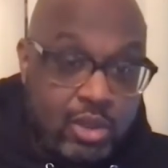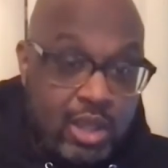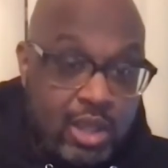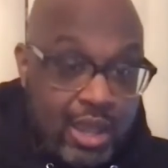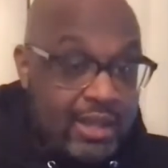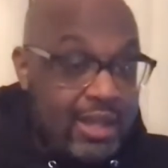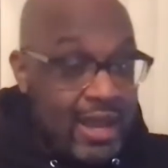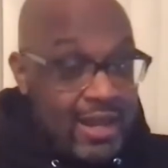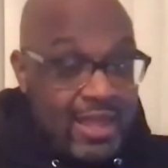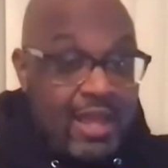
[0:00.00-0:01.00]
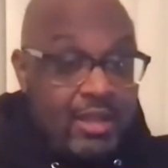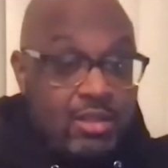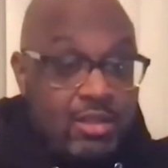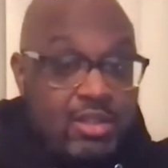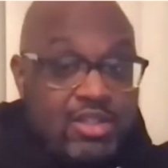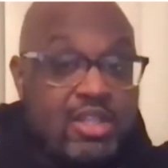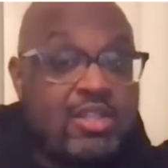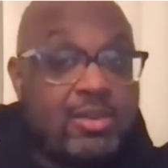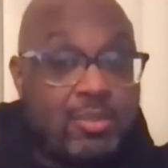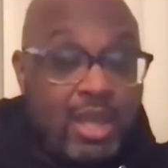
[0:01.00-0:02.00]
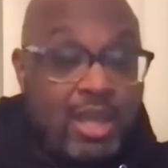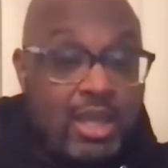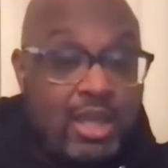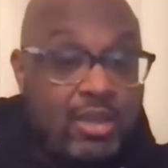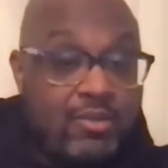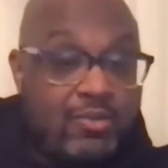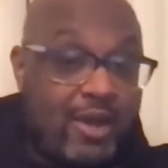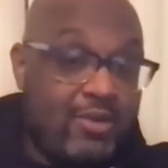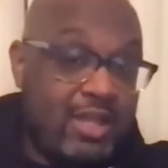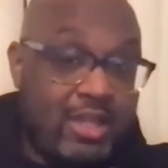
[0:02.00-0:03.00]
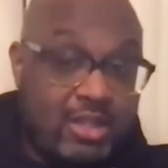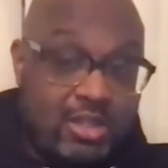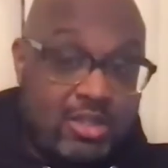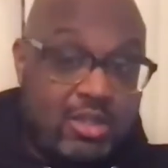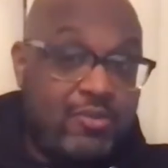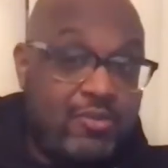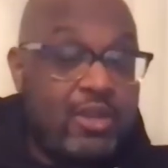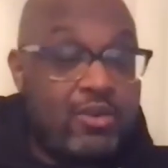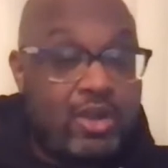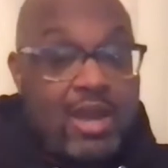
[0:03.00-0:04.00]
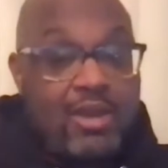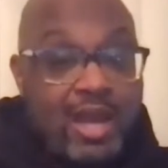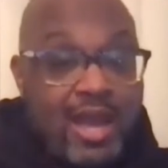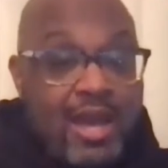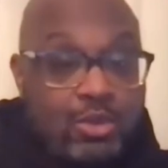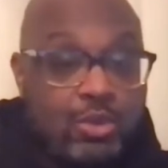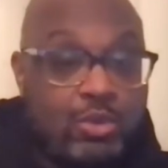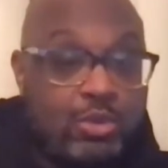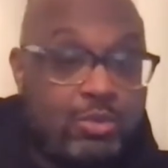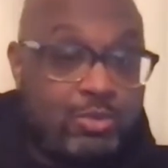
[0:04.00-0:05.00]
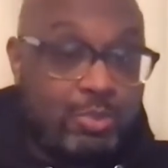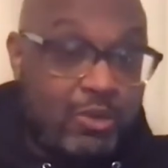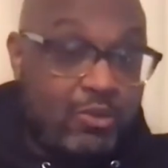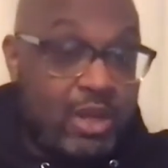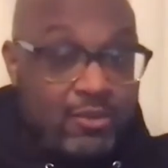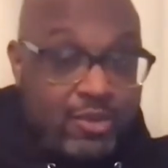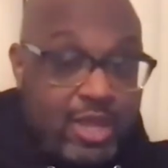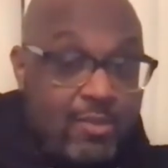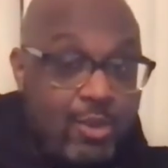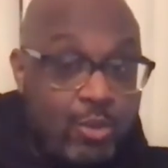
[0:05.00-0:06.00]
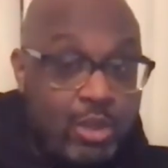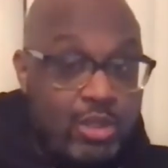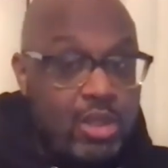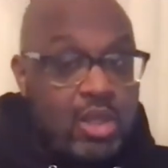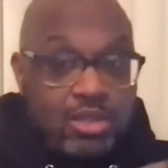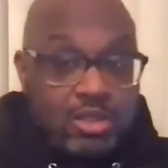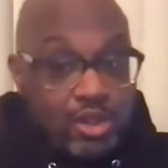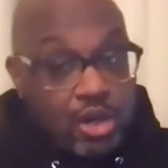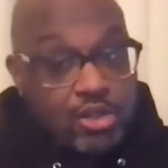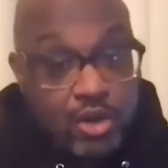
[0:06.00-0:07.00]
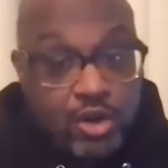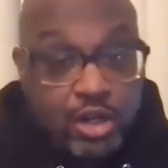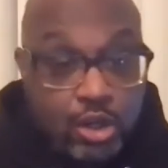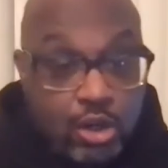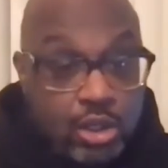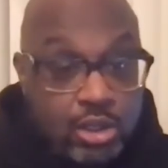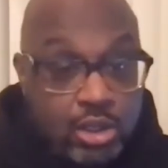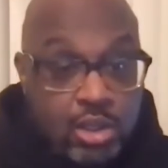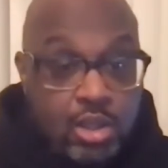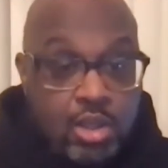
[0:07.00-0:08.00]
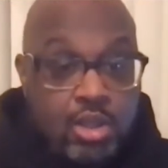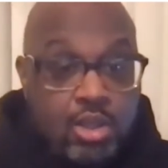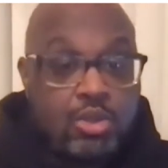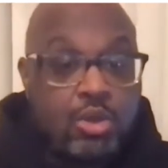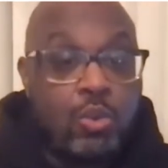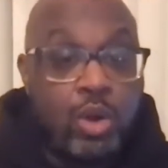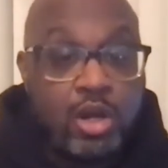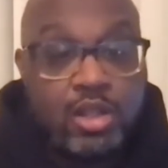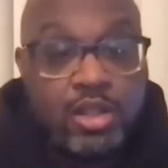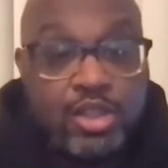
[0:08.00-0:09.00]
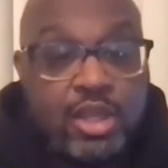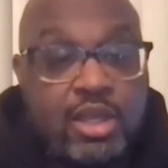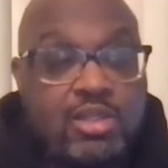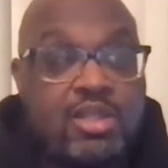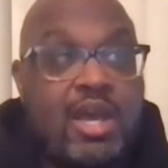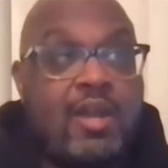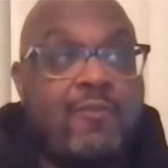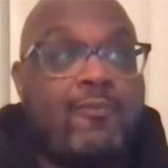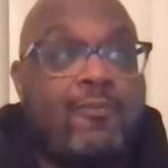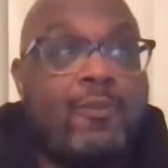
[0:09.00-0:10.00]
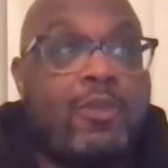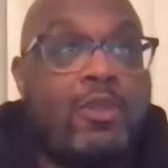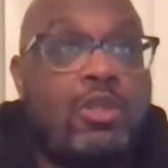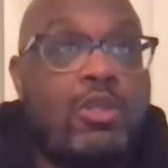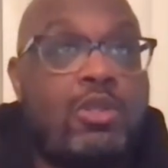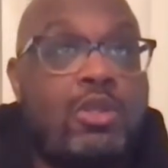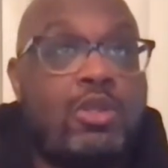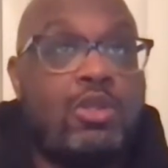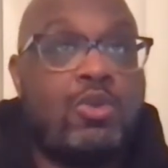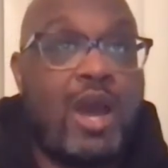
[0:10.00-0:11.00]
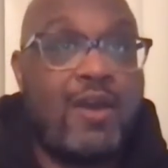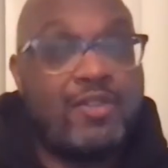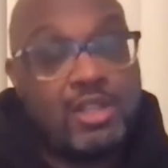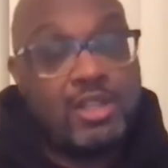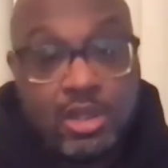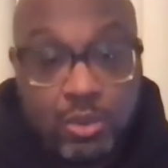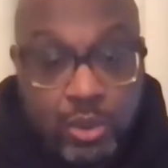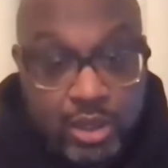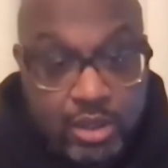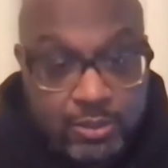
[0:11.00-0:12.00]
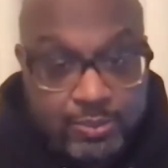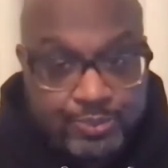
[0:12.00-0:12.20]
And a lot of that decision making, the foundations of figuring out how to be ready for that moment starts early on. So, what are the things that you have to deal with